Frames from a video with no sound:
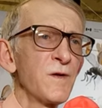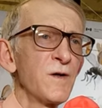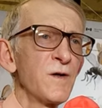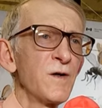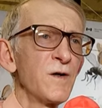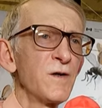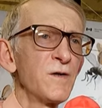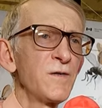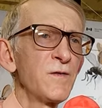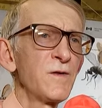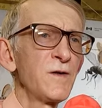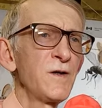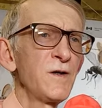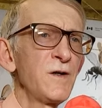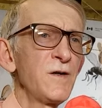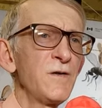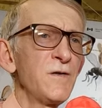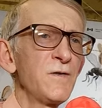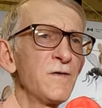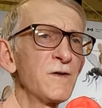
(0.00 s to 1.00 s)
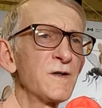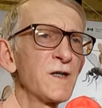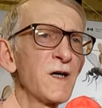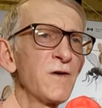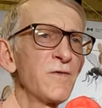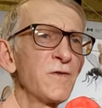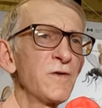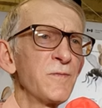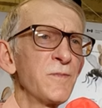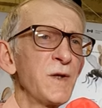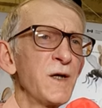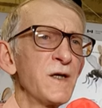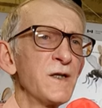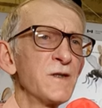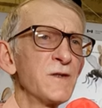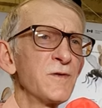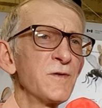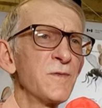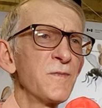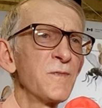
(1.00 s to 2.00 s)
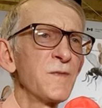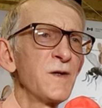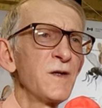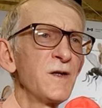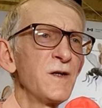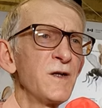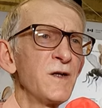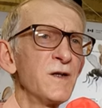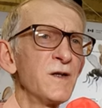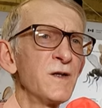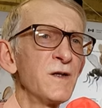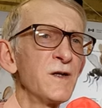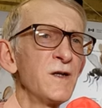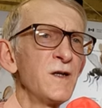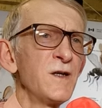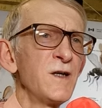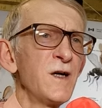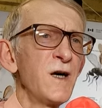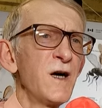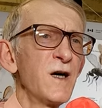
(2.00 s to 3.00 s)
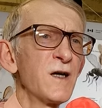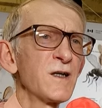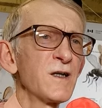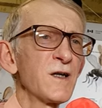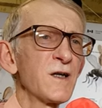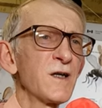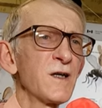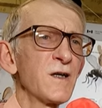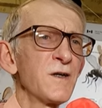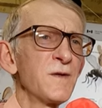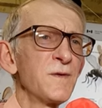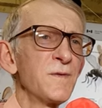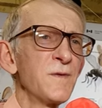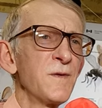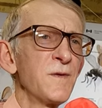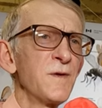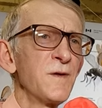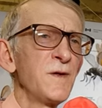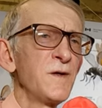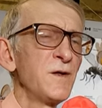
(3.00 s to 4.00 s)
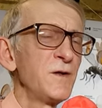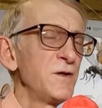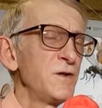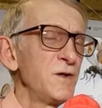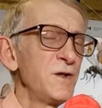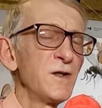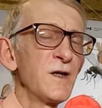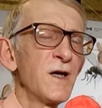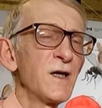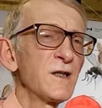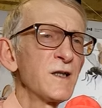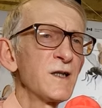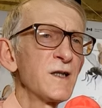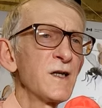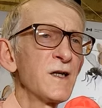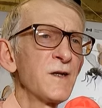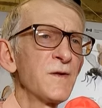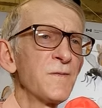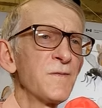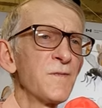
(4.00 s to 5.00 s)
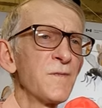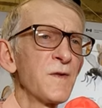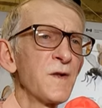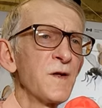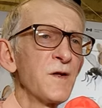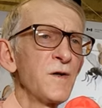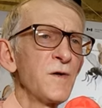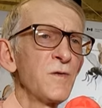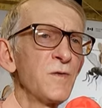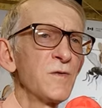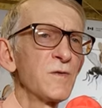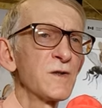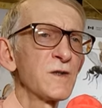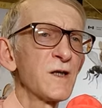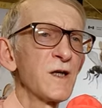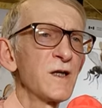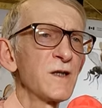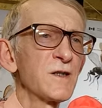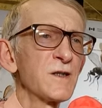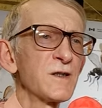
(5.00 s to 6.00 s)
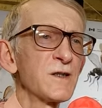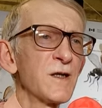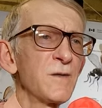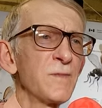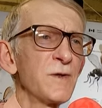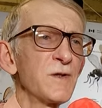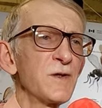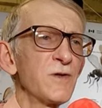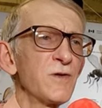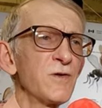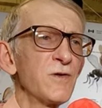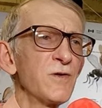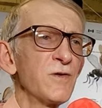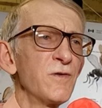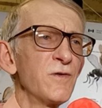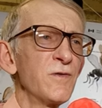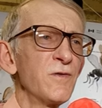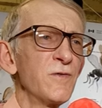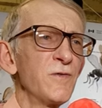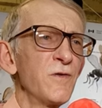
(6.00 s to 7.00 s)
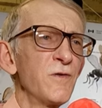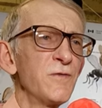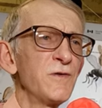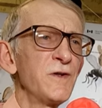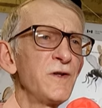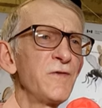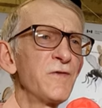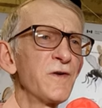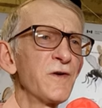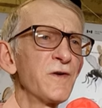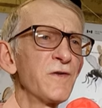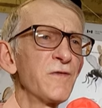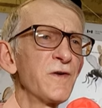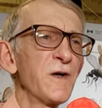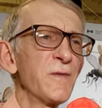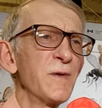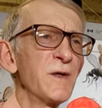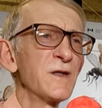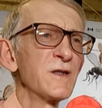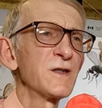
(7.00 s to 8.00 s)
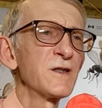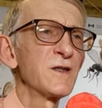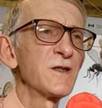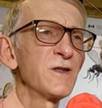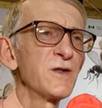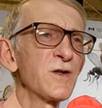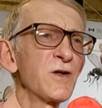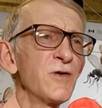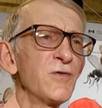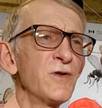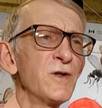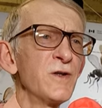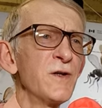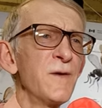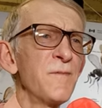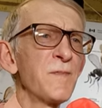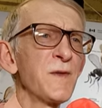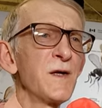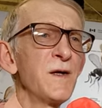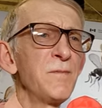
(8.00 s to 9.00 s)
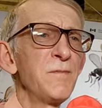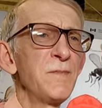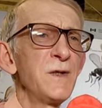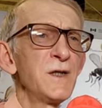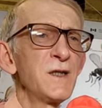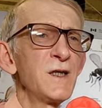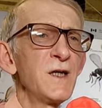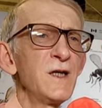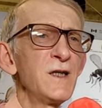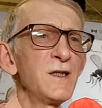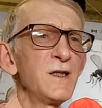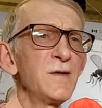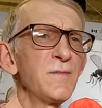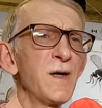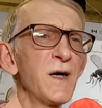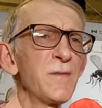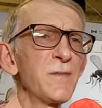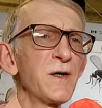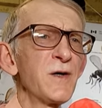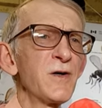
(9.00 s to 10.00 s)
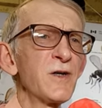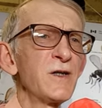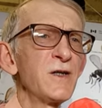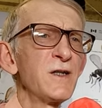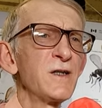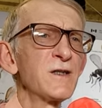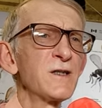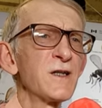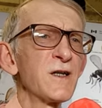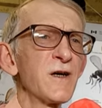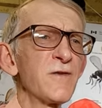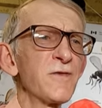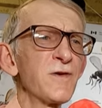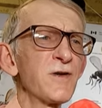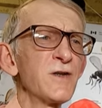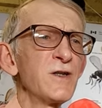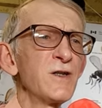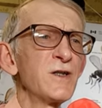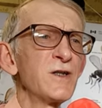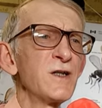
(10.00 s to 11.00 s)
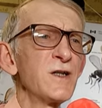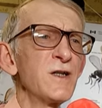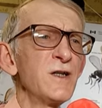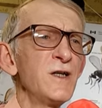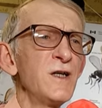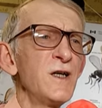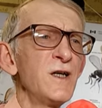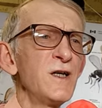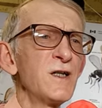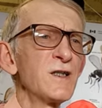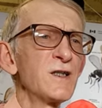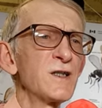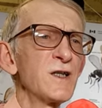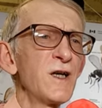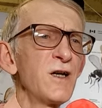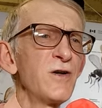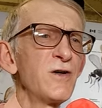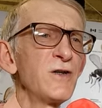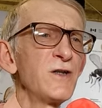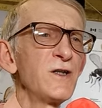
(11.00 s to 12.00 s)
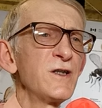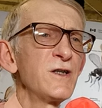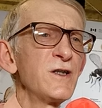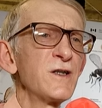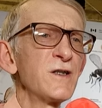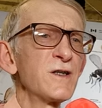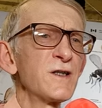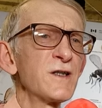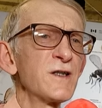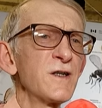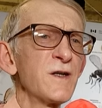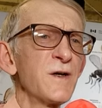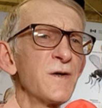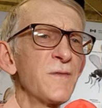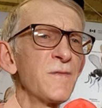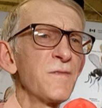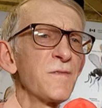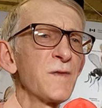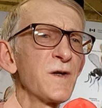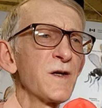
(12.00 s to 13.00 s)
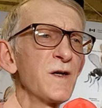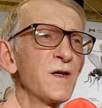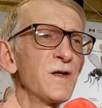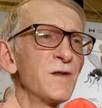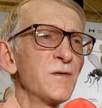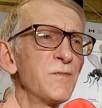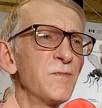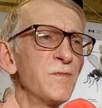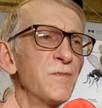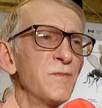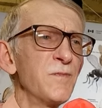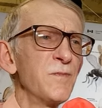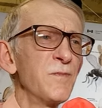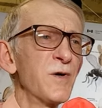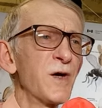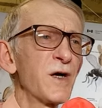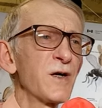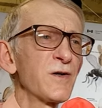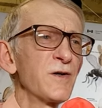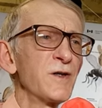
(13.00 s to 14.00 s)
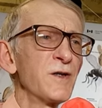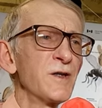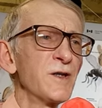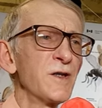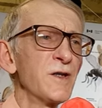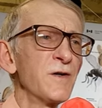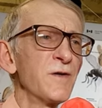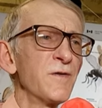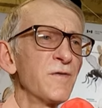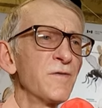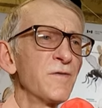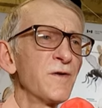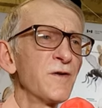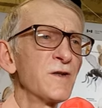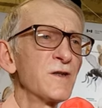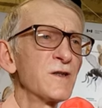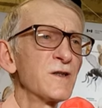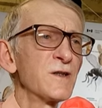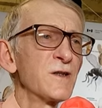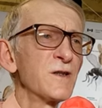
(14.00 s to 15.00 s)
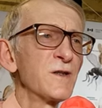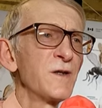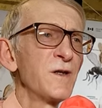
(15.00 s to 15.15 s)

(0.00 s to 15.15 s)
And here in the southern place in Ankara, near Adana, was collected some material of different families, including Betulidae, Mimaridae, Ceraphronidae, Celeonidae, and Braconidae, for instance.